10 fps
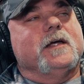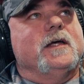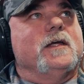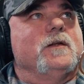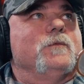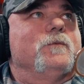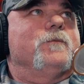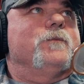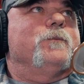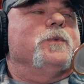And
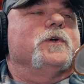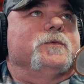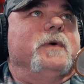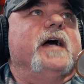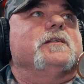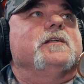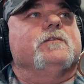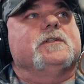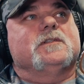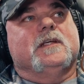
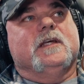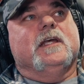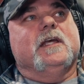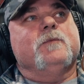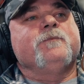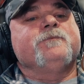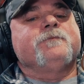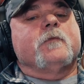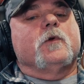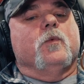perspective is key
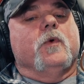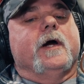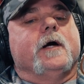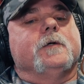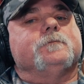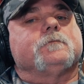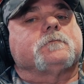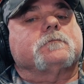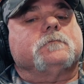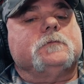where
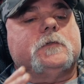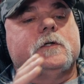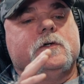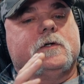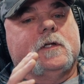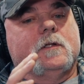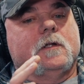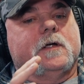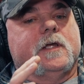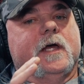you can
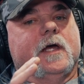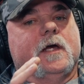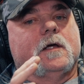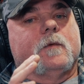look at